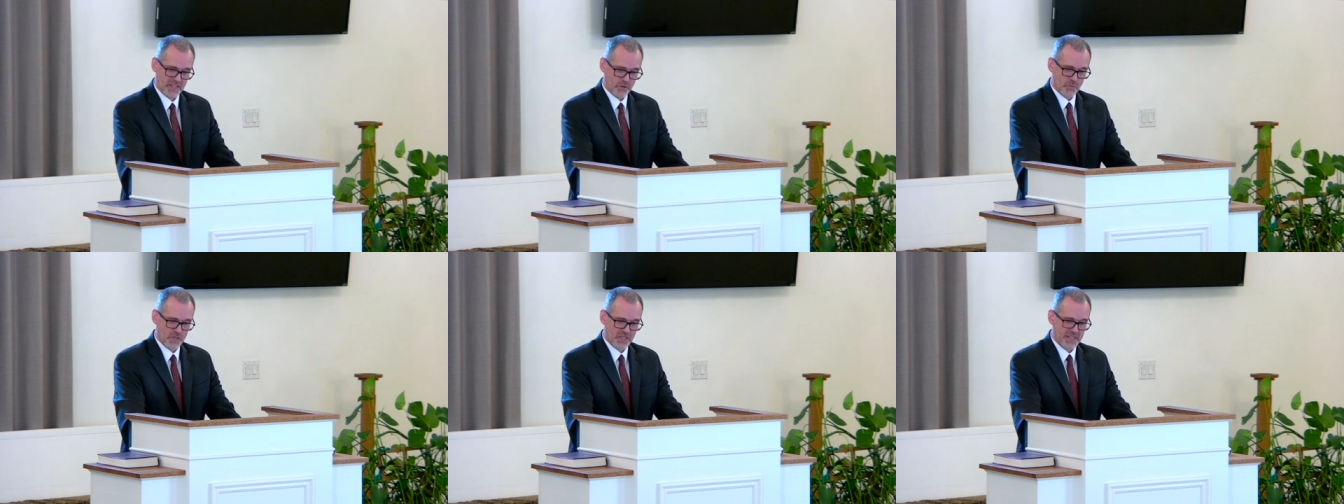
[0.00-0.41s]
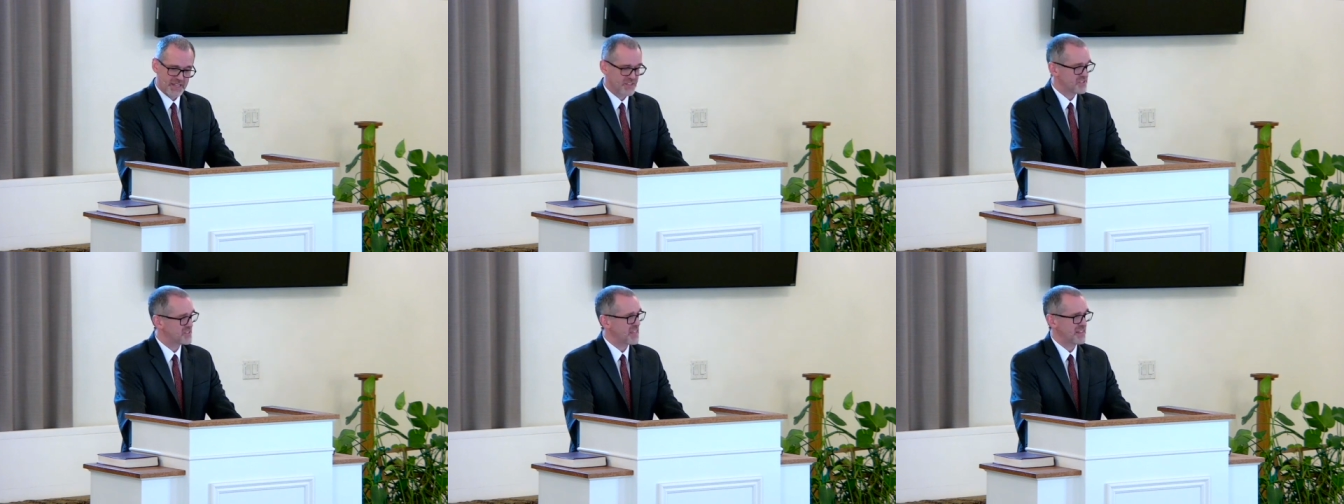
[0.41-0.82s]
It really
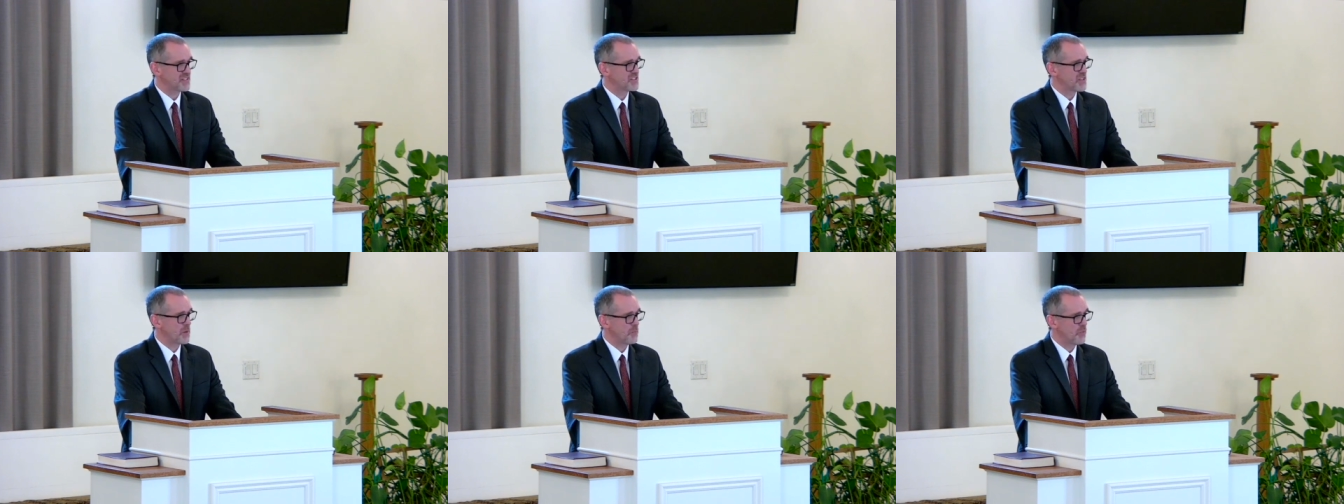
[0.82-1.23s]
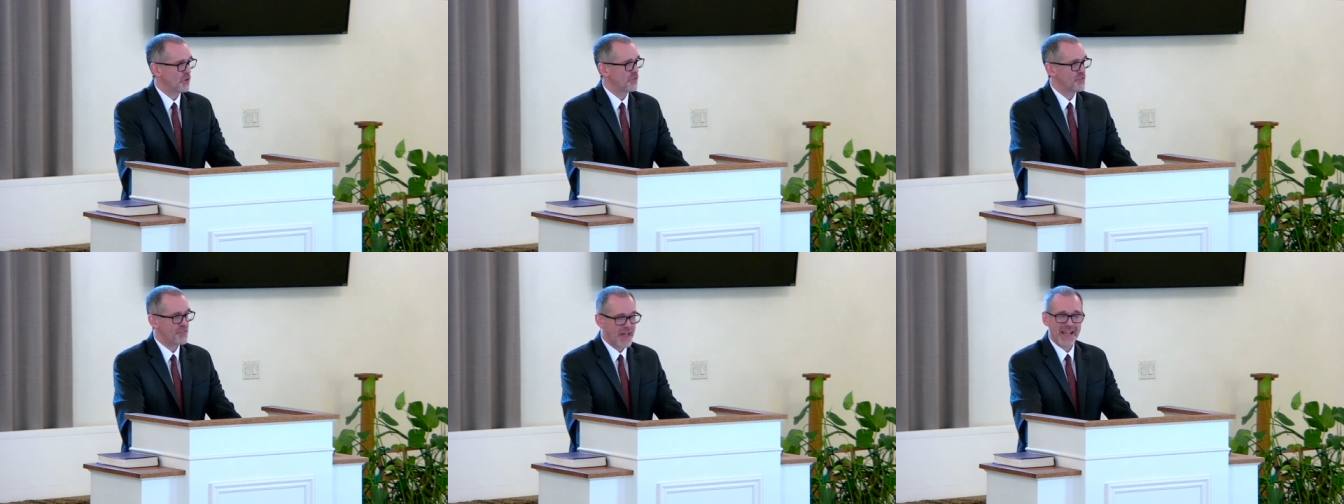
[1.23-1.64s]
is that
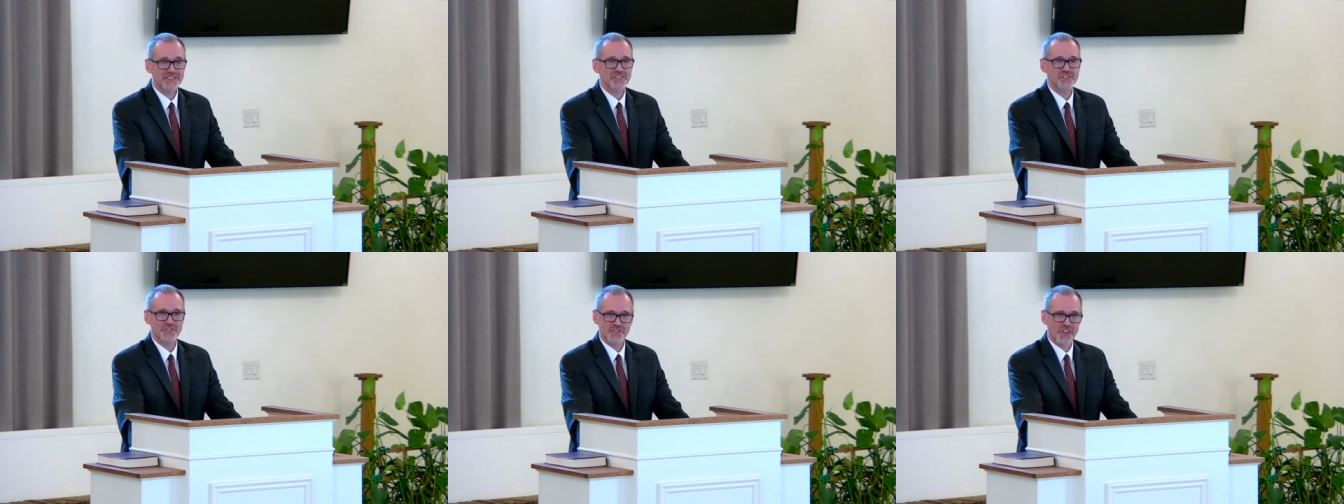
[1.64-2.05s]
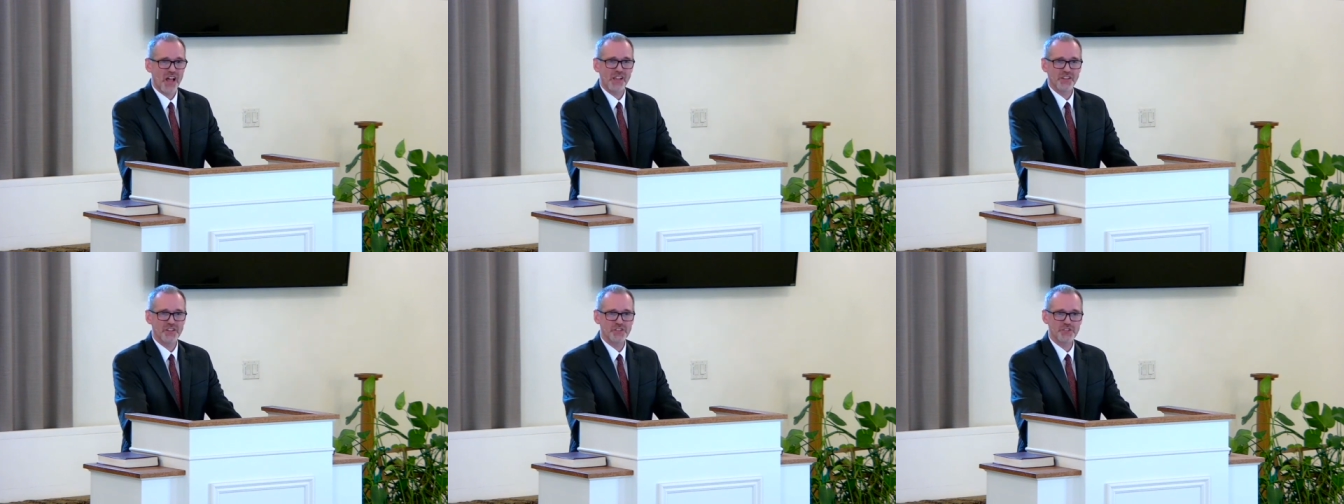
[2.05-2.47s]
simple. That's
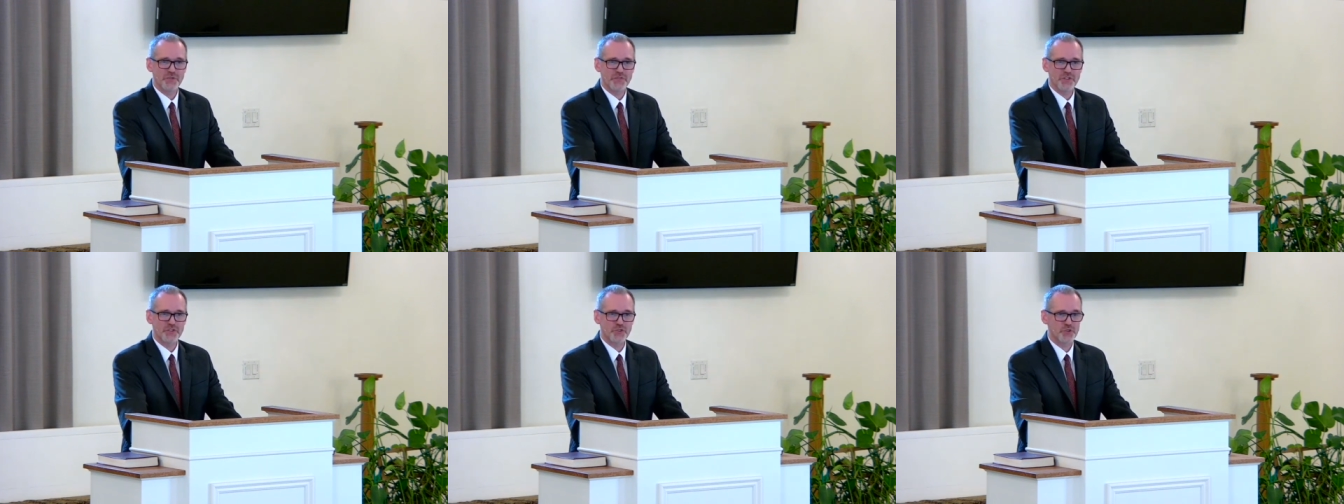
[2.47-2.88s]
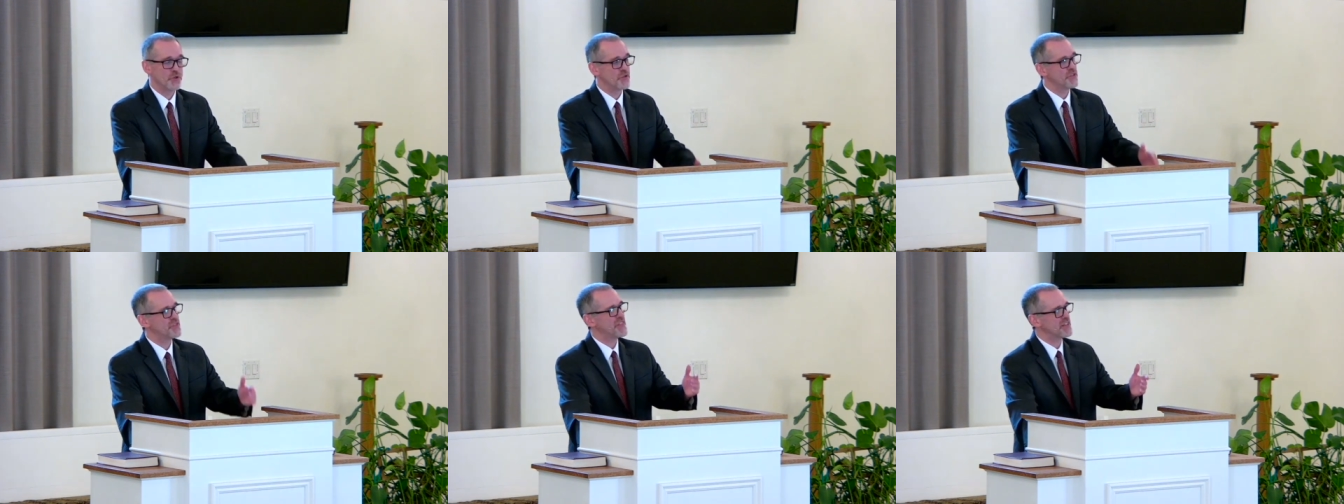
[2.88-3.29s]
knowledge of the truth.